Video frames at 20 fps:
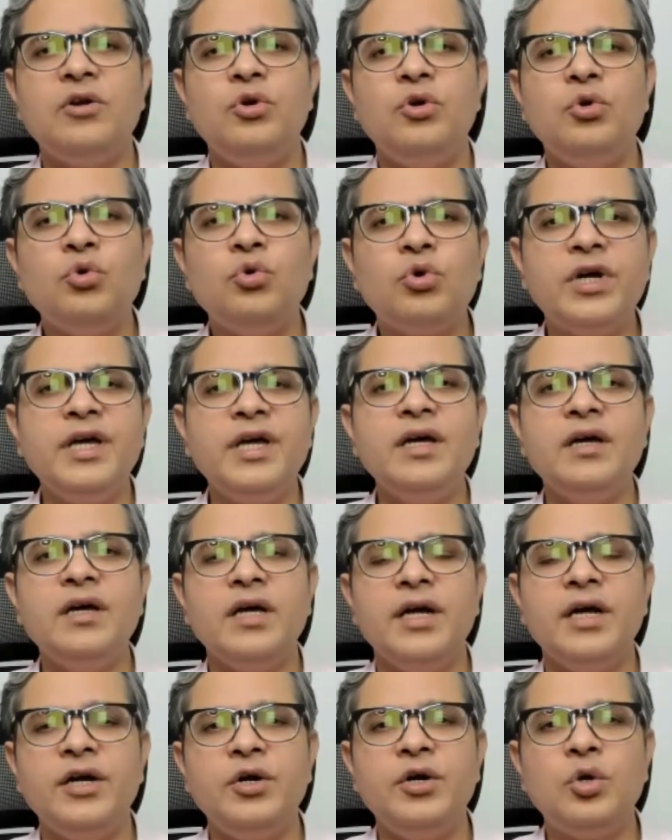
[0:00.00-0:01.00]

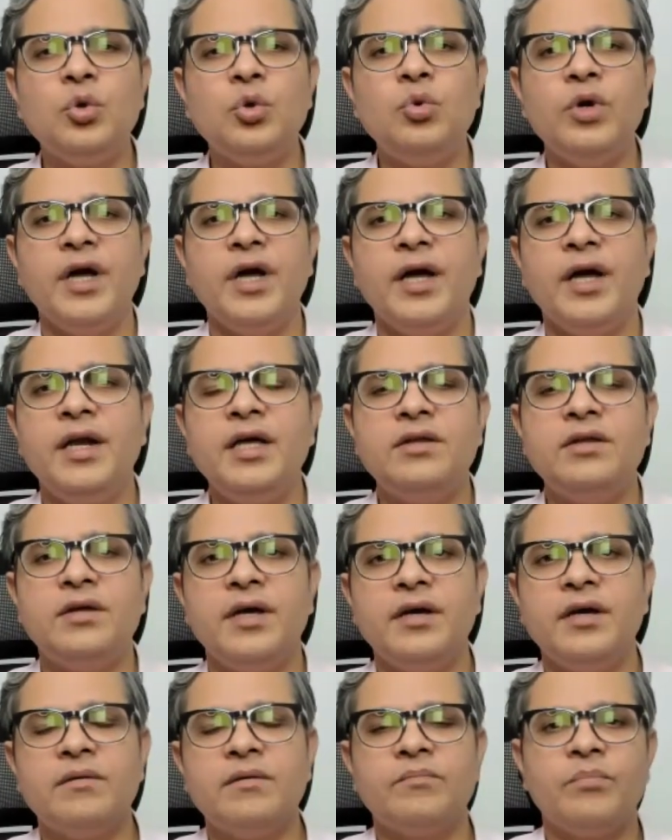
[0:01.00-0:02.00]
looking into
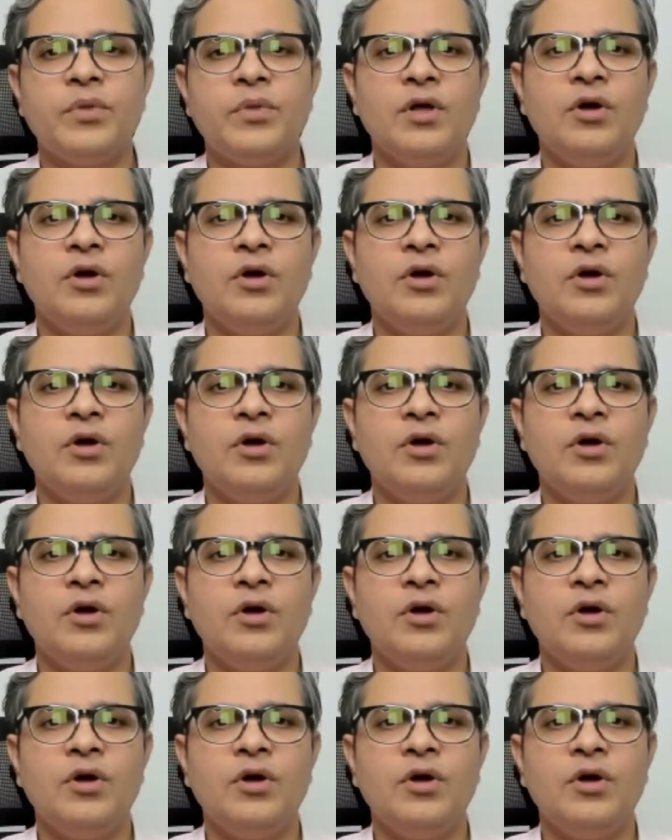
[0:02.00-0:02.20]
anything